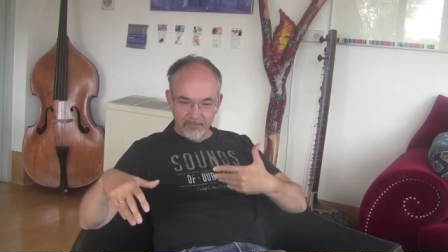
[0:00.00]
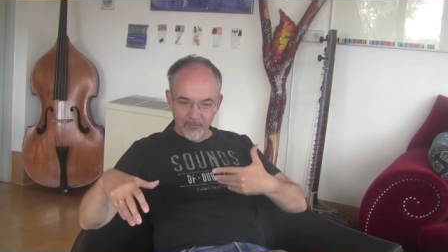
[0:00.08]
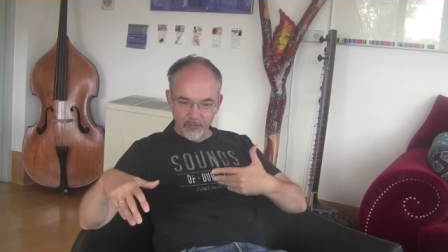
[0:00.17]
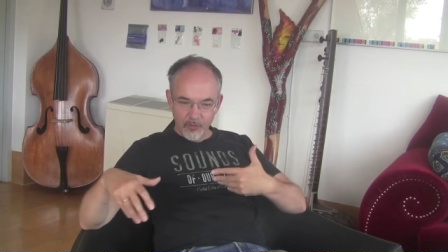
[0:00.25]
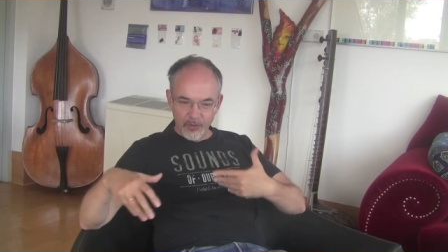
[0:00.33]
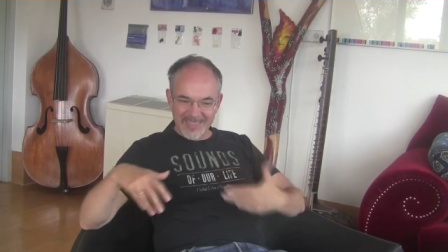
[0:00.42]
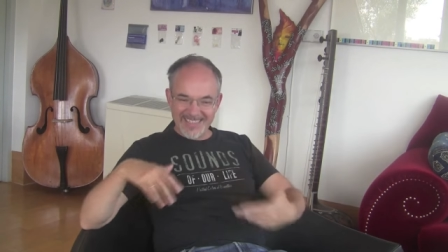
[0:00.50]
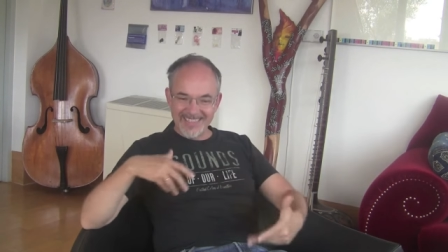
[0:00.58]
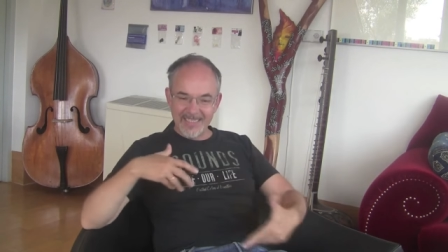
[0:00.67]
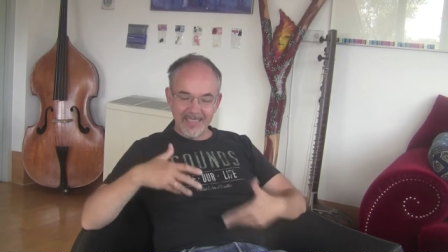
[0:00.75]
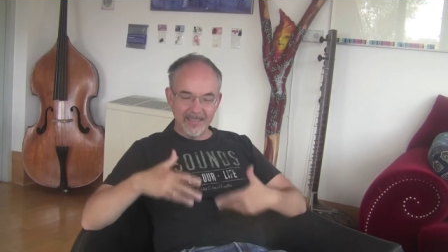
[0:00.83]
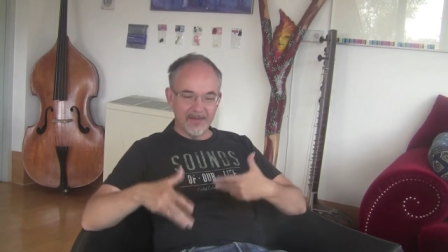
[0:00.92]
physical
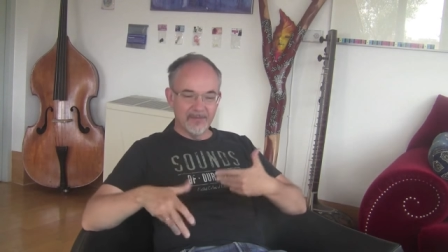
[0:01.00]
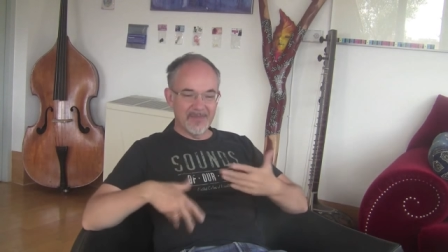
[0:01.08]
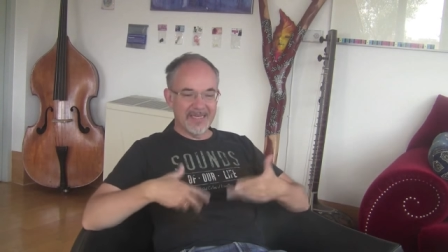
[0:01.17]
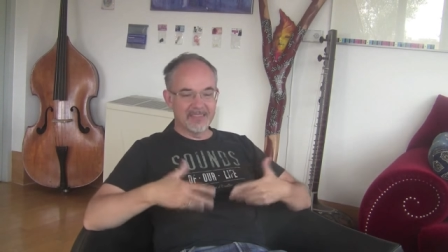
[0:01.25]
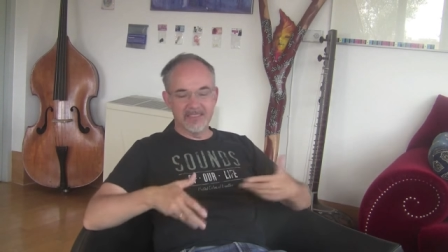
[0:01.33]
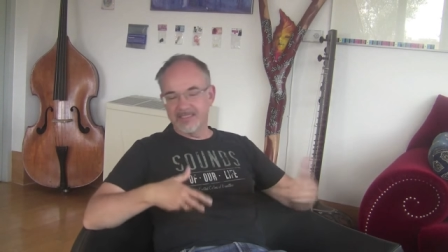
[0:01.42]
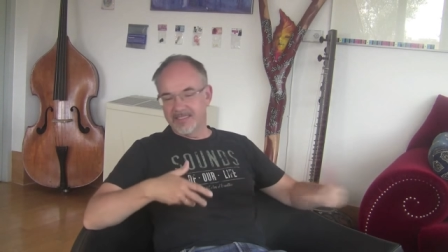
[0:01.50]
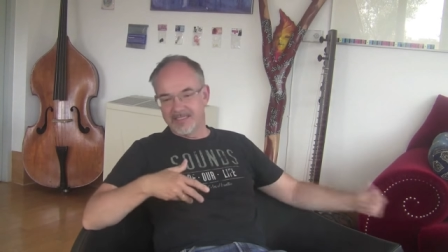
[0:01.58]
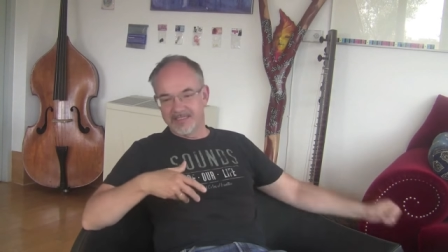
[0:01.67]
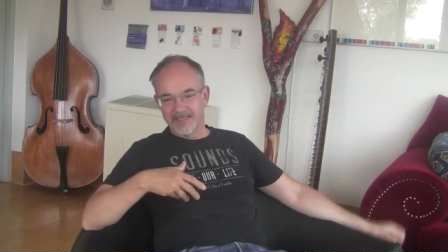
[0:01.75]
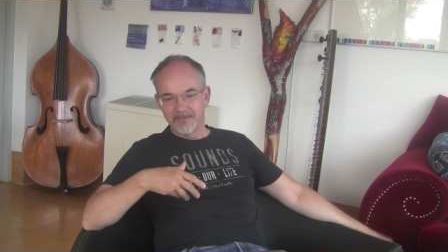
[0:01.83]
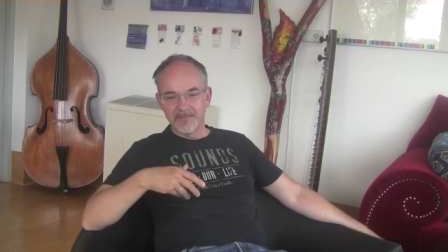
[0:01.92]
um,
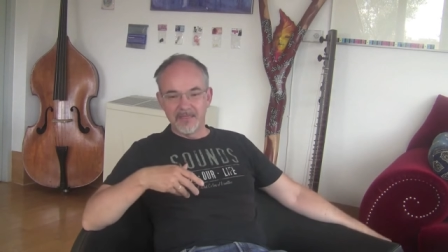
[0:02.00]
exercise.